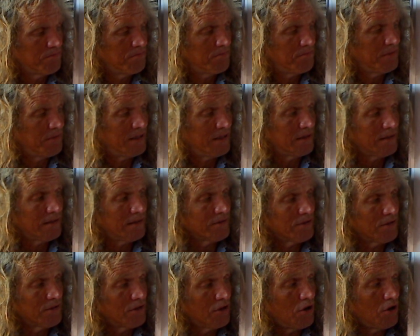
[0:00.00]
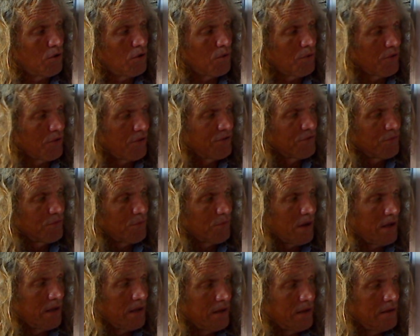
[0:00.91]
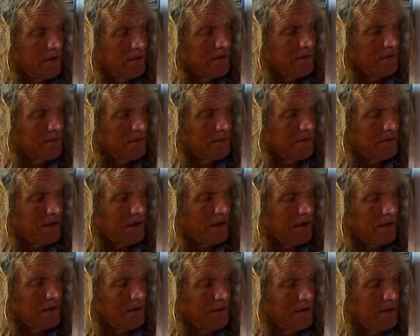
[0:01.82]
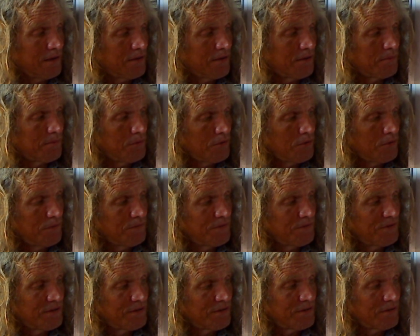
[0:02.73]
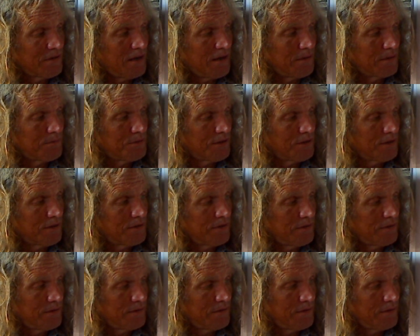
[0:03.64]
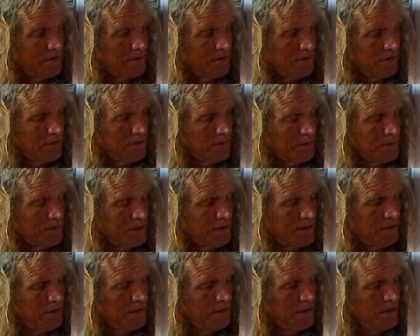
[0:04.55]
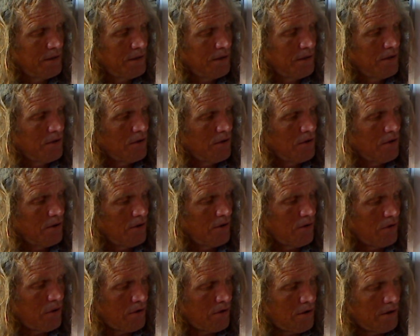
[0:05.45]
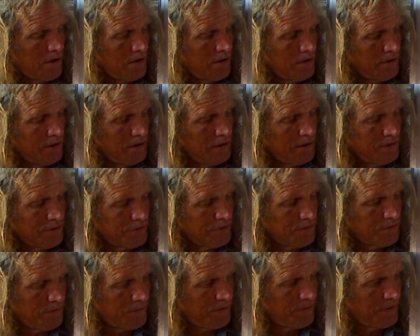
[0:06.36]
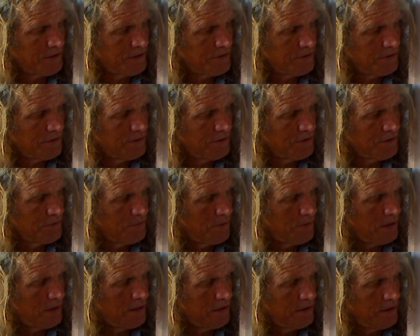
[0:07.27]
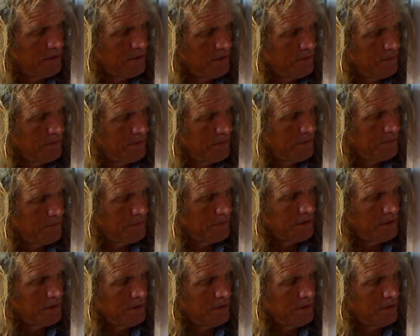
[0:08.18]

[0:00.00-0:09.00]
it doesn't go this way, right? It either moves this object a little bit, or and there's a reflection this way, but